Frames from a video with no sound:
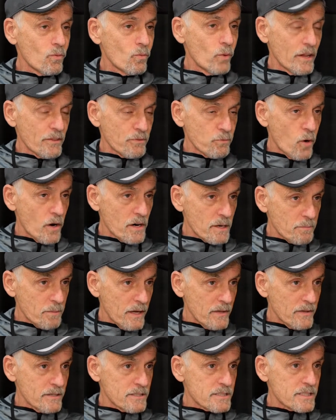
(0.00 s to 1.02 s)
With Warner
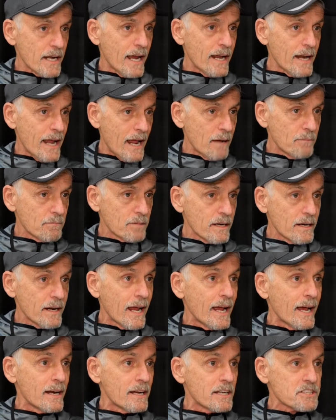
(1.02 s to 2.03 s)
Brothers and Amblin,
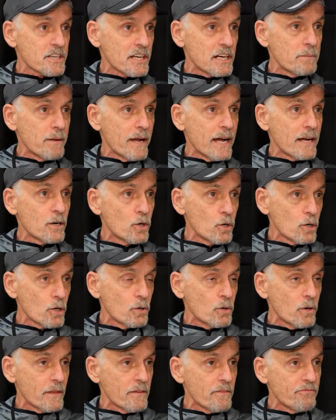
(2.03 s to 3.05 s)
and it's going to be on
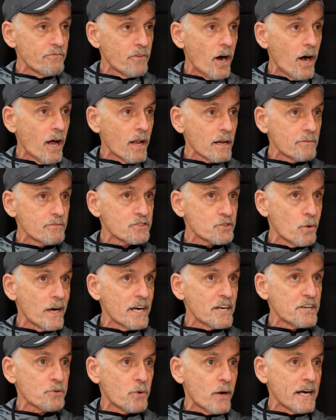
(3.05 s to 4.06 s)
Hulu in the fall of
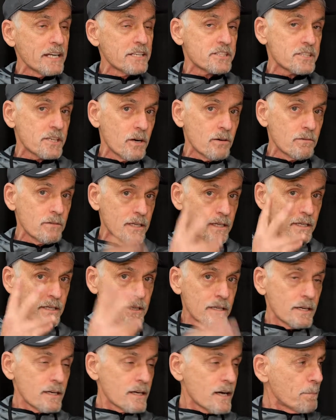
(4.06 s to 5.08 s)
2020. So
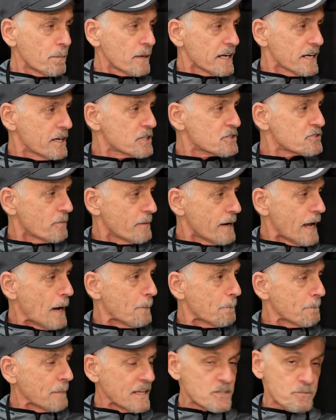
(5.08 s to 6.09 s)
a couple of years from
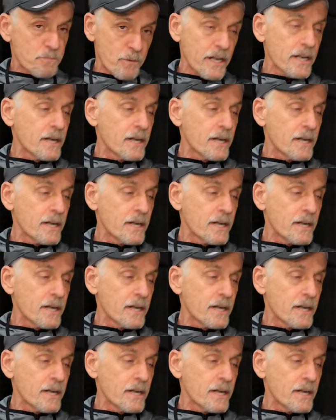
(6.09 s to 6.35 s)
now. It's pretty,